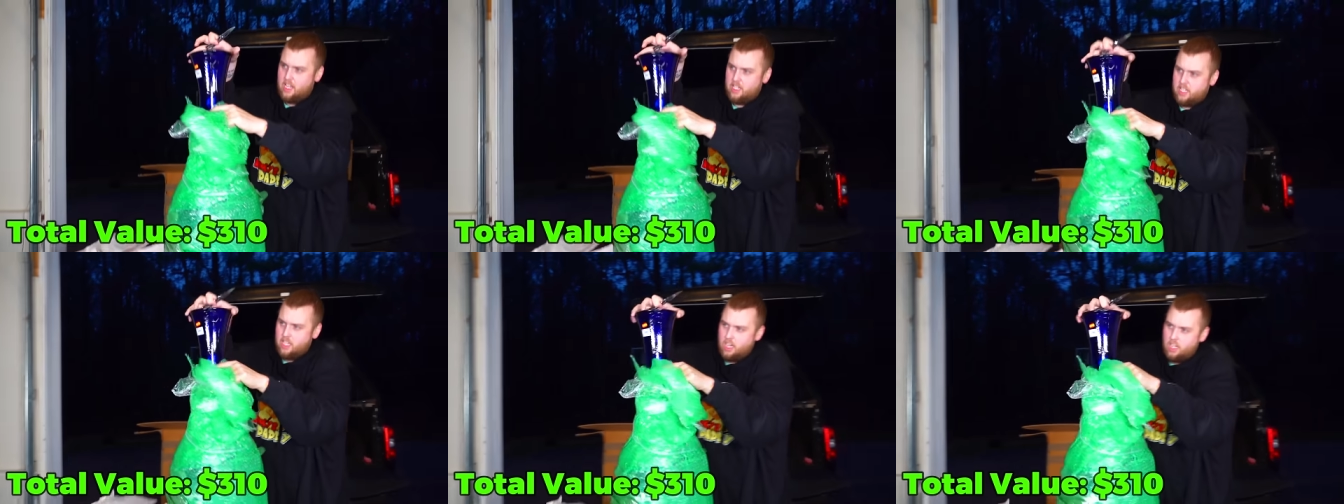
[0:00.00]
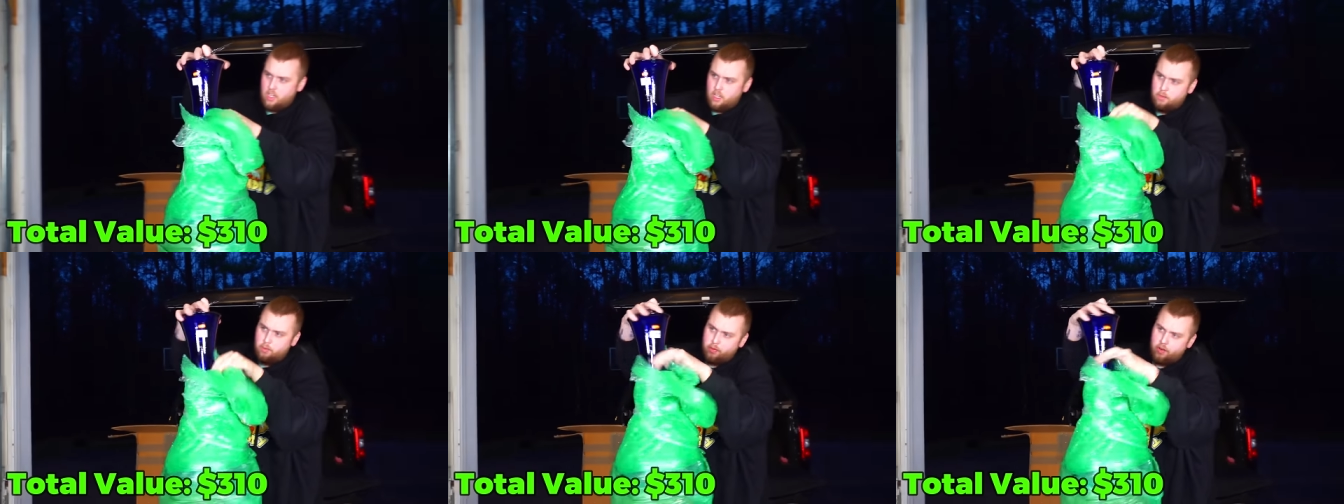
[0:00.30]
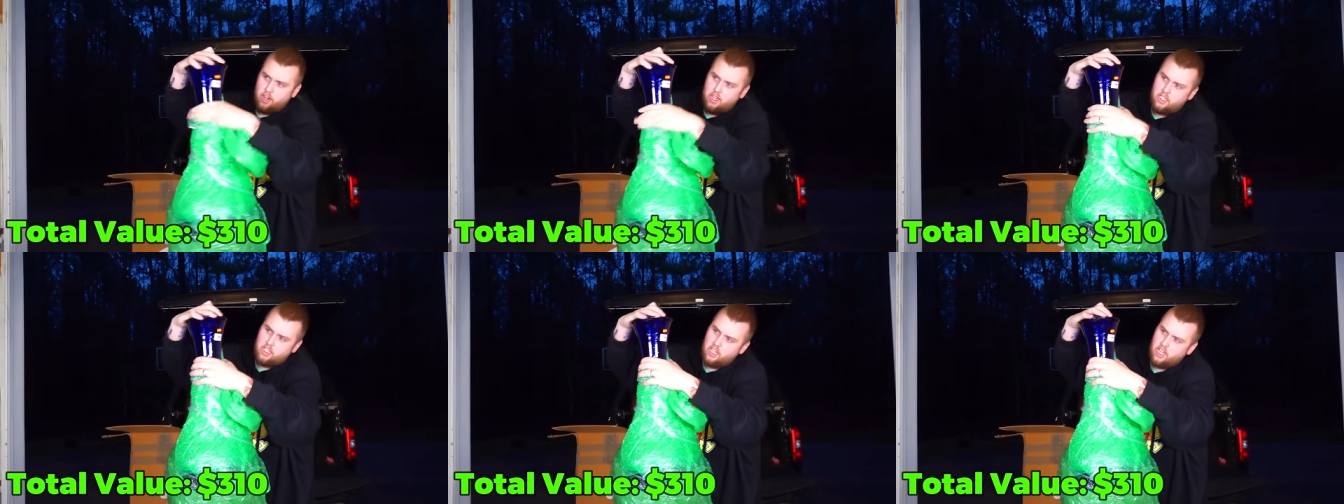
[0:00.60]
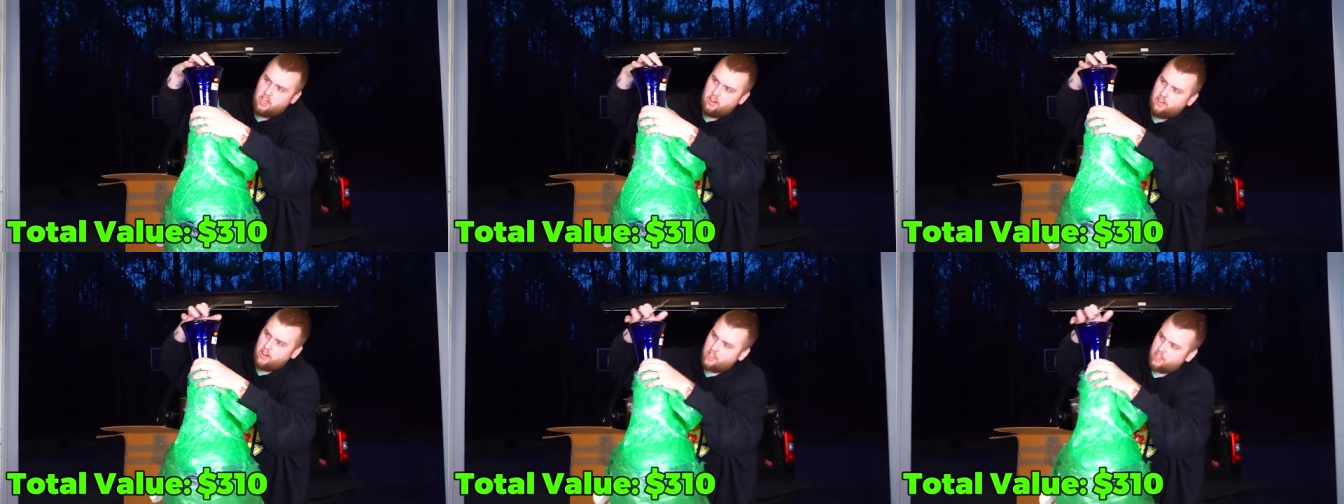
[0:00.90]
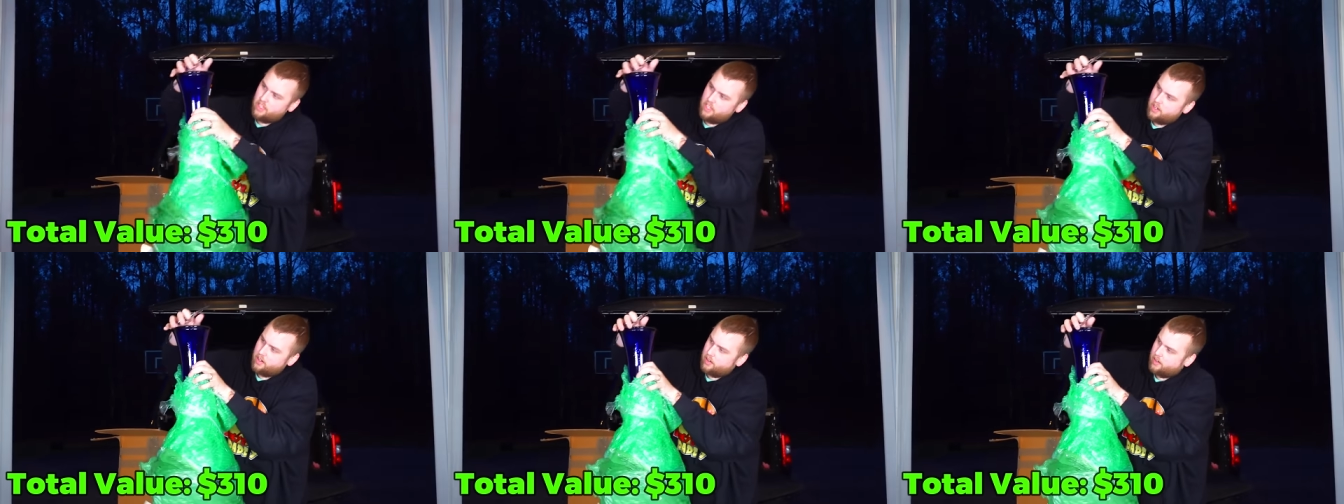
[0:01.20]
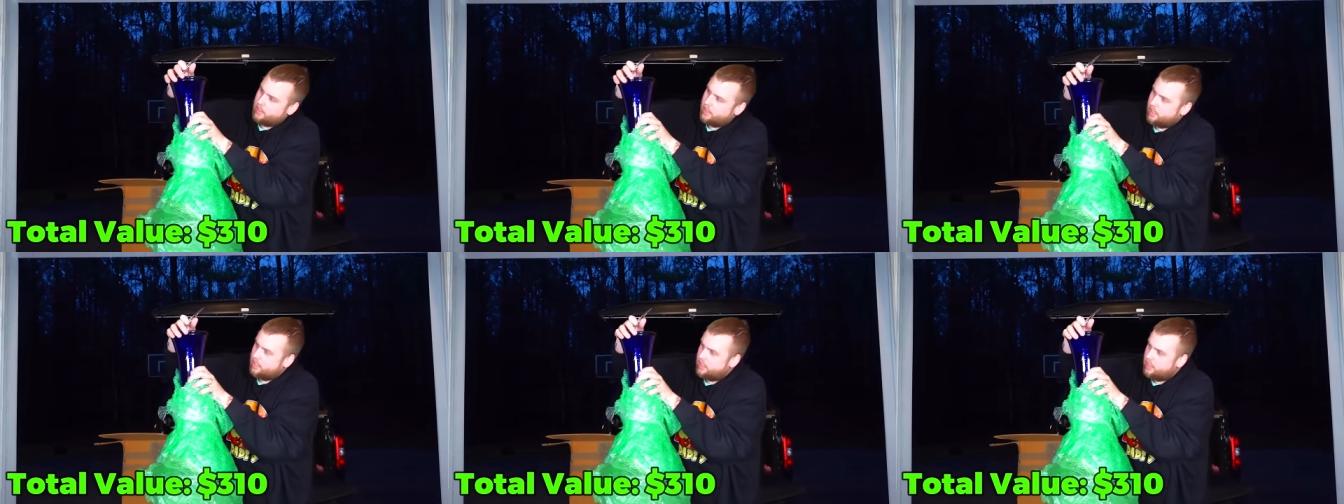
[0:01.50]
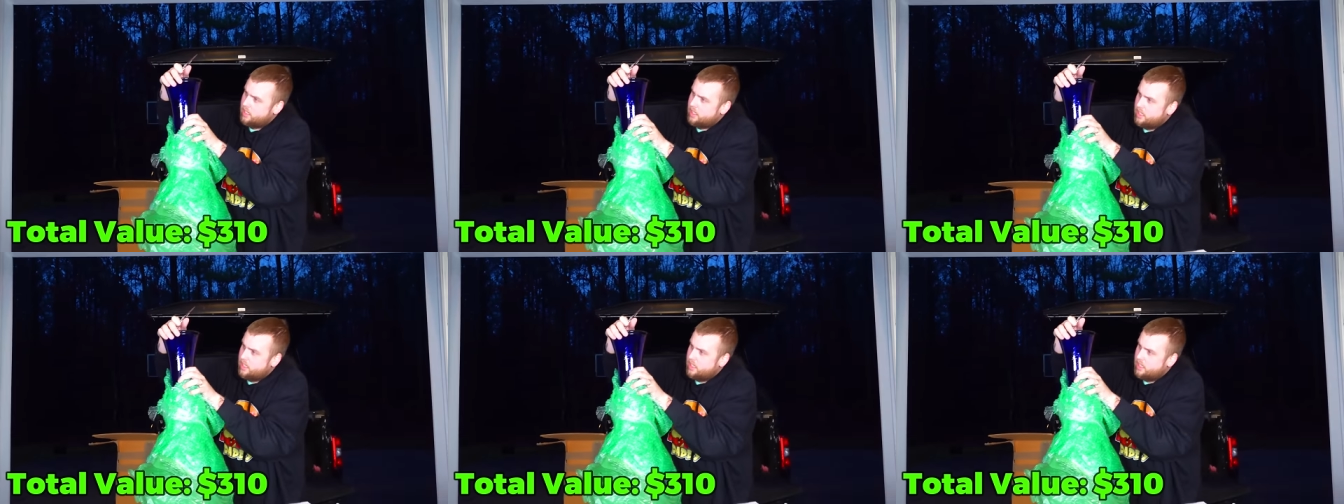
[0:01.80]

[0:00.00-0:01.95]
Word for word: It's got a little price tag right there on it